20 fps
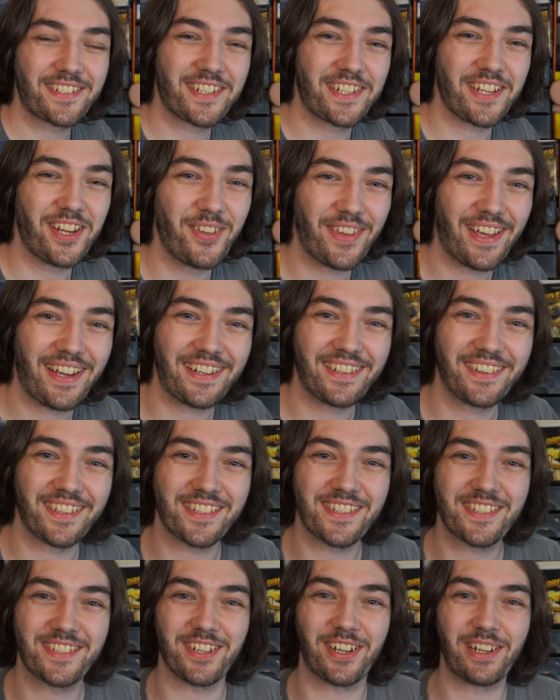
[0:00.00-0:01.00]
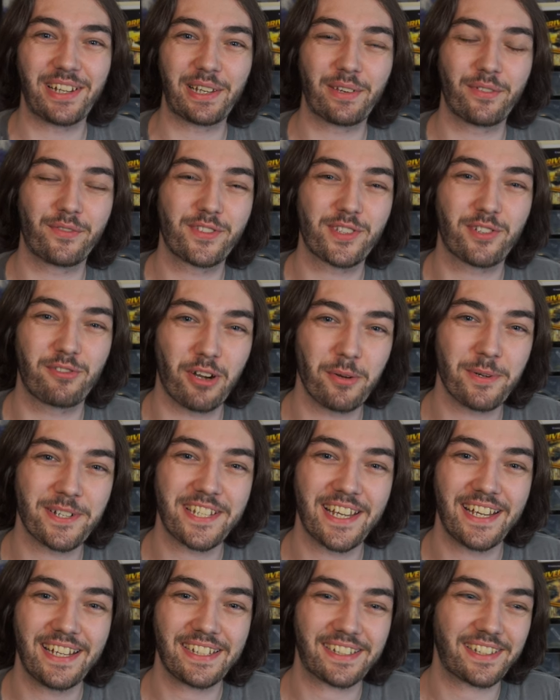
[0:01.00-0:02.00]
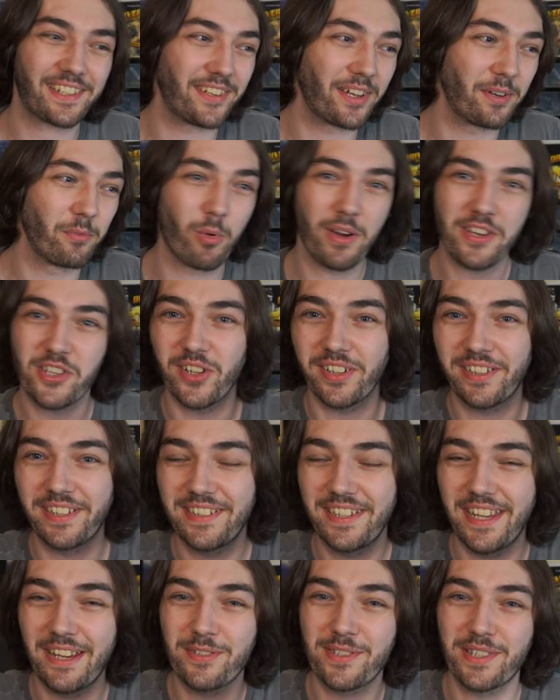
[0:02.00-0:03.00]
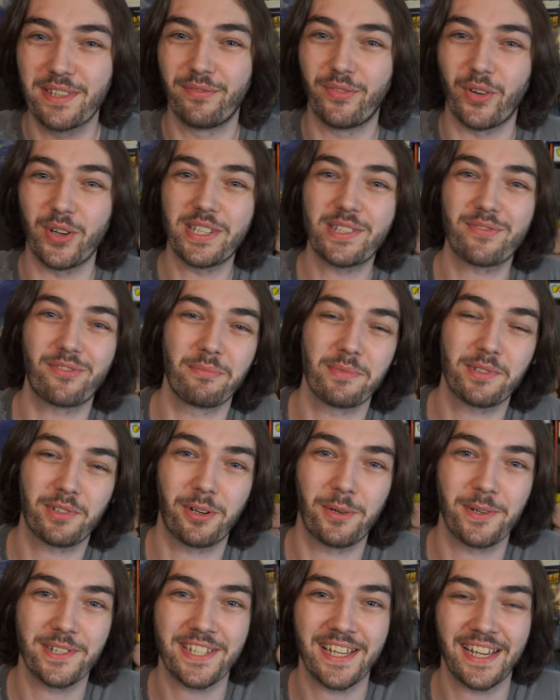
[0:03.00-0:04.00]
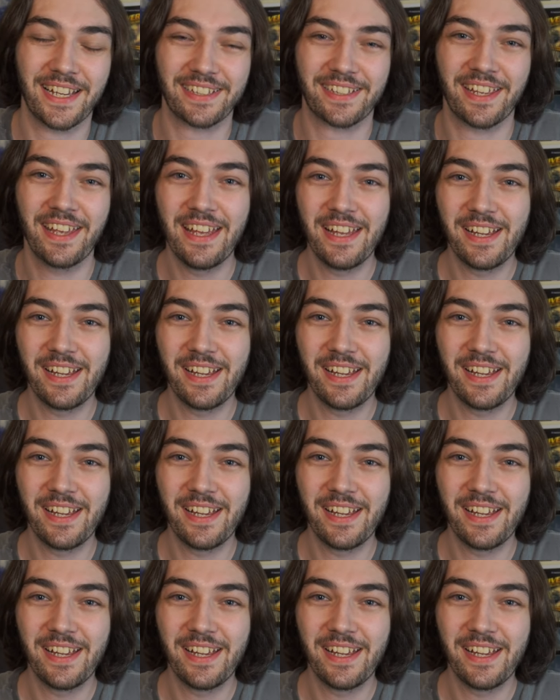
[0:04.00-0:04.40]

to do that in the style of Screw Attack, and I wish I could use the voice from Screw Attack,